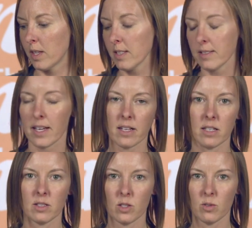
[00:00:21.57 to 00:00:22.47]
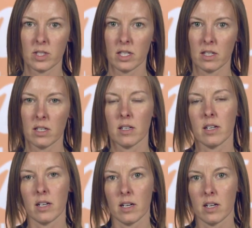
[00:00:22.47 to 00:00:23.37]
This deck is using
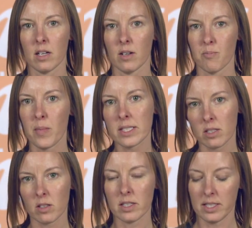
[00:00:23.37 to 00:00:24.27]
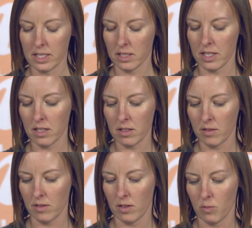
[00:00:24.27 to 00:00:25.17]
mental addition
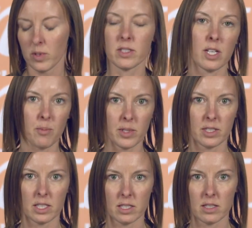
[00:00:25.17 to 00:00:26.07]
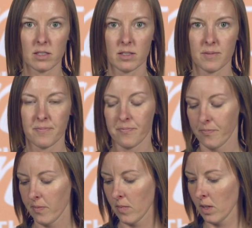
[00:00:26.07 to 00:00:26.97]
with double digits.
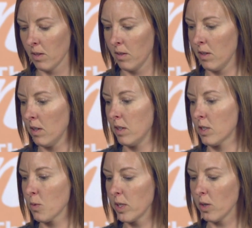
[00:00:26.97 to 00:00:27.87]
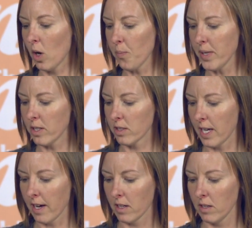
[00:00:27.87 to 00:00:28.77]
So when you open your
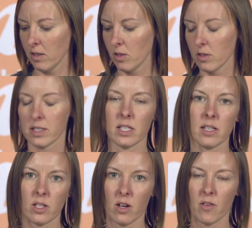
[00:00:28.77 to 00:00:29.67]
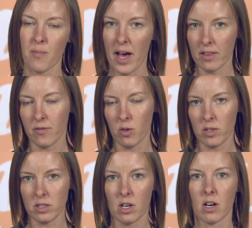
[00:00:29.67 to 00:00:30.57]
deck, you'll see that you have a math
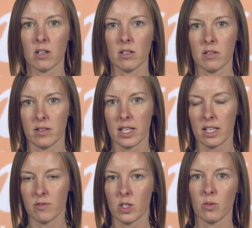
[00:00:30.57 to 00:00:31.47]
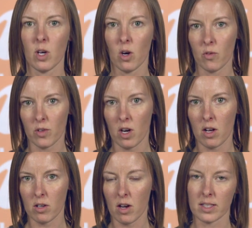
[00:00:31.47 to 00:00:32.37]
focus card that gives you the
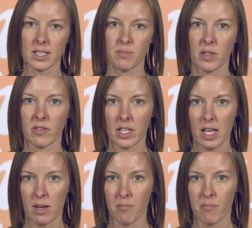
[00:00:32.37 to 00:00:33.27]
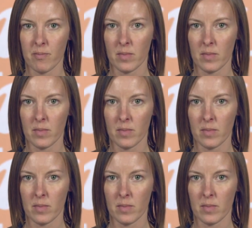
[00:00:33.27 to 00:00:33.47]
overall concept of the game.